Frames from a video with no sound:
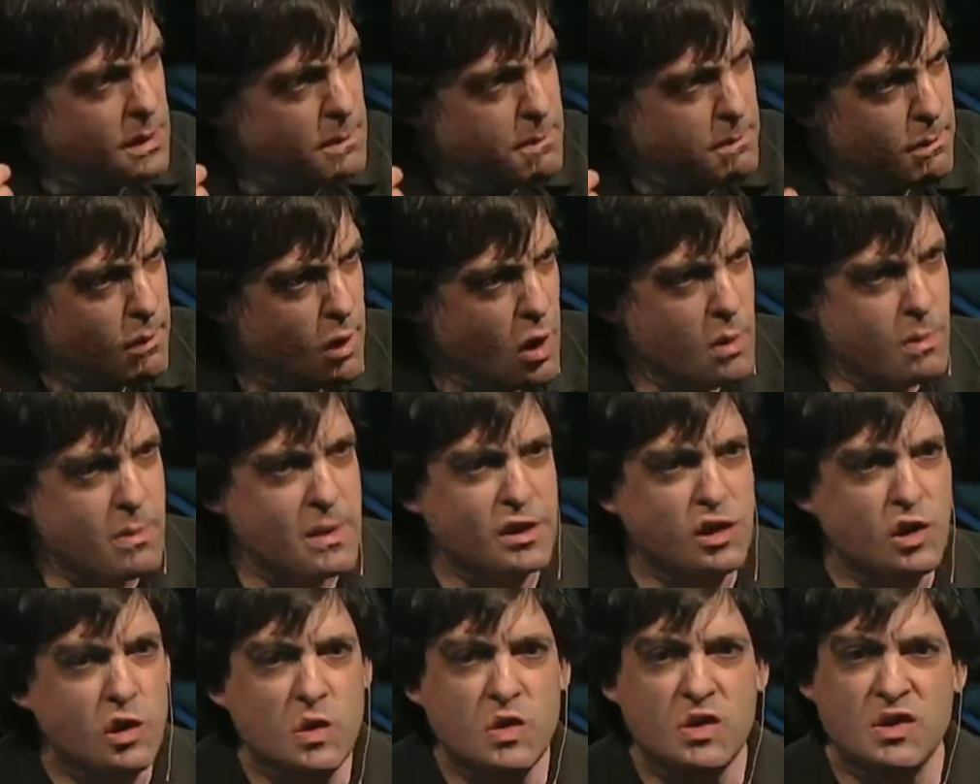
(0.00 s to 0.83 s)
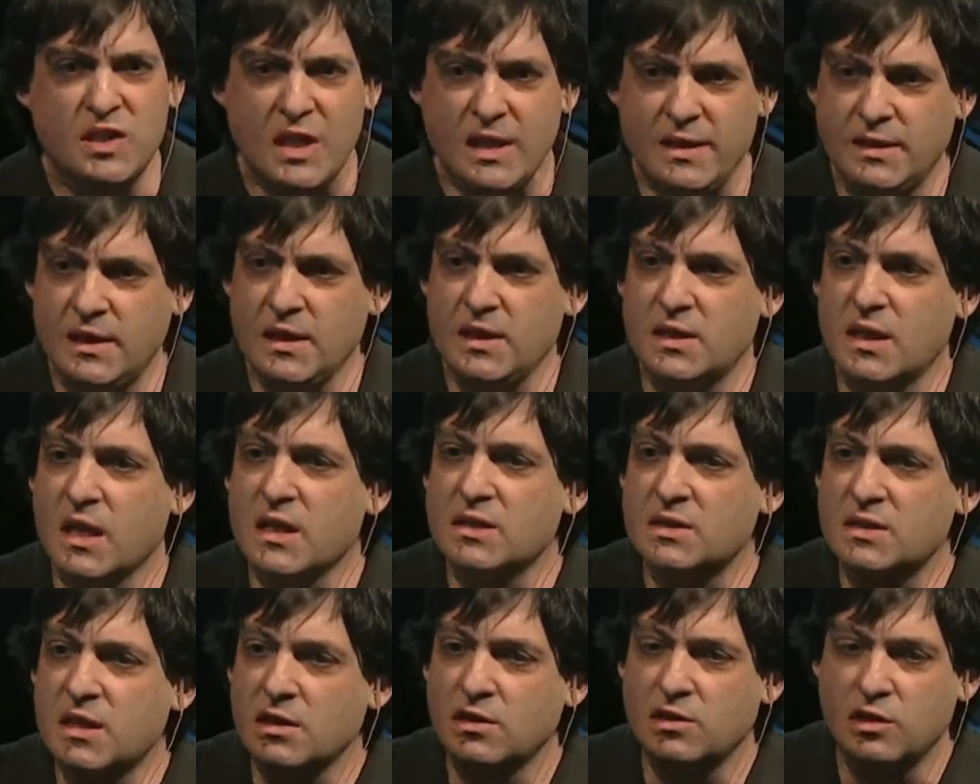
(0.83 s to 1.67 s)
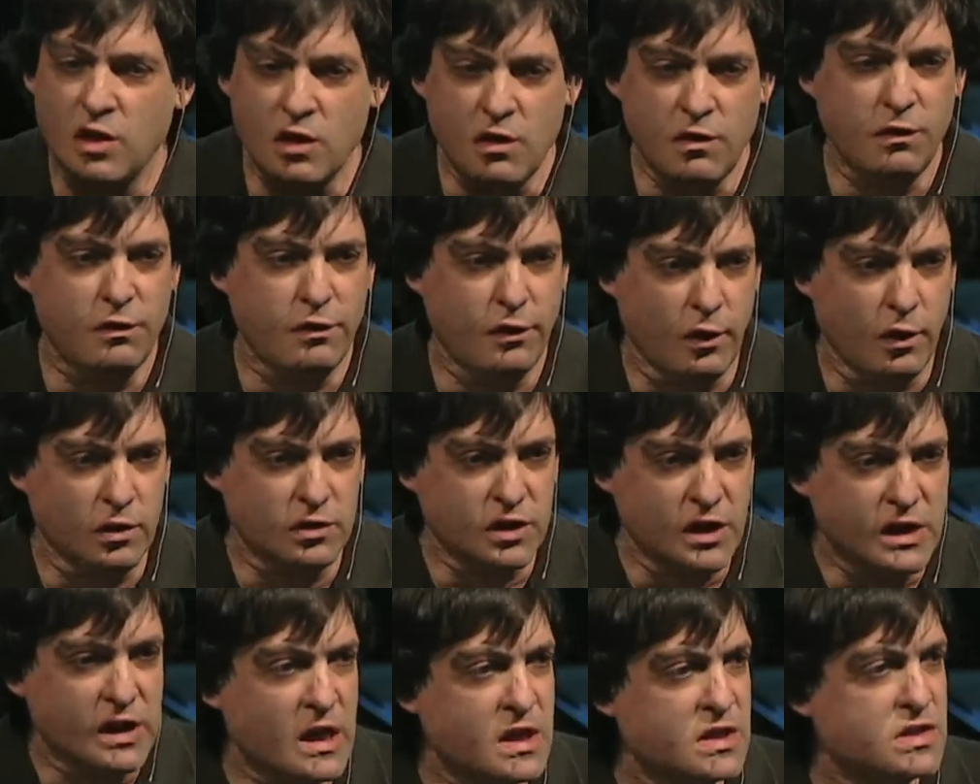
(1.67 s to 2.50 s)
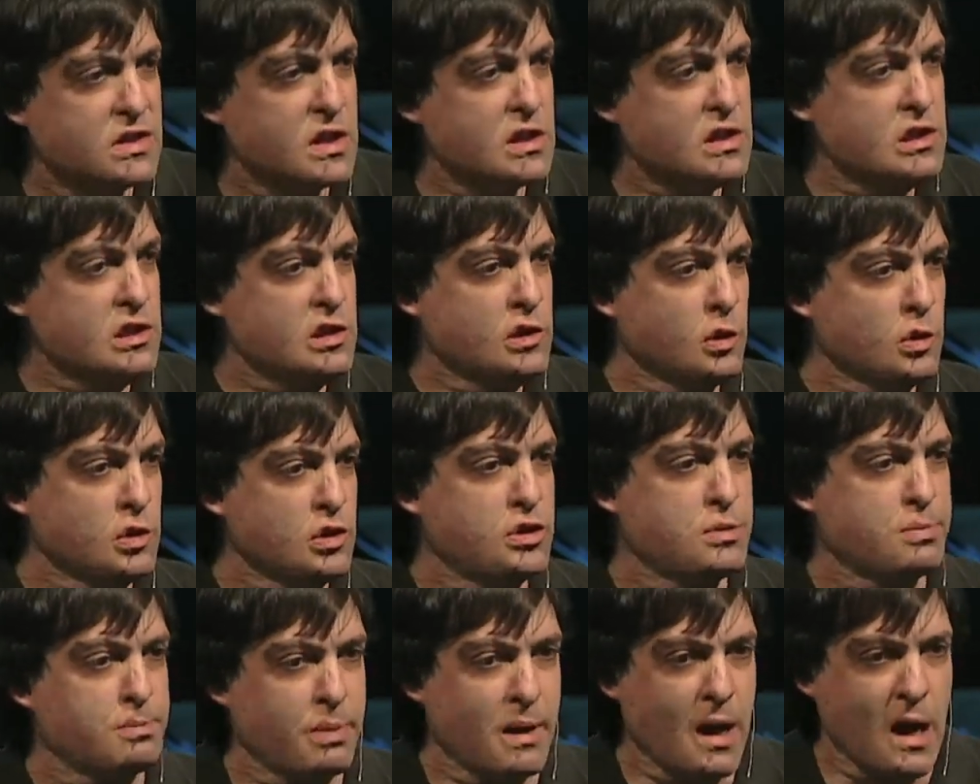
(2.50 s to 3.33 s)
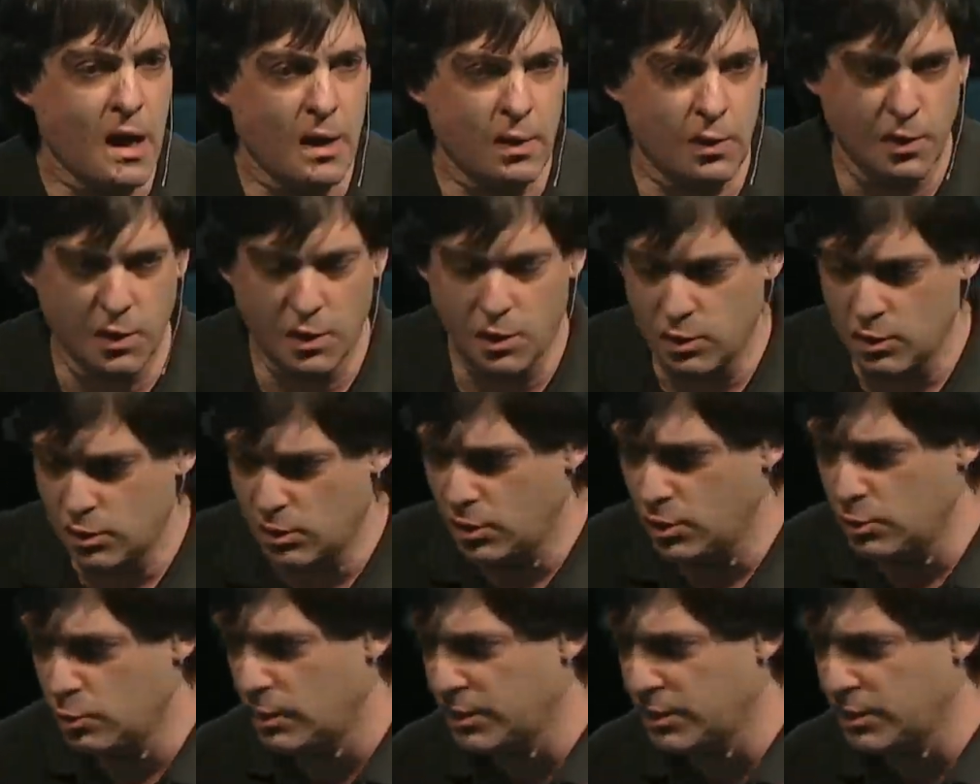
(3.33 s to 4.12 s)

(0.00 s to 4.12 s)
moment you set this as the default, it has a huge power on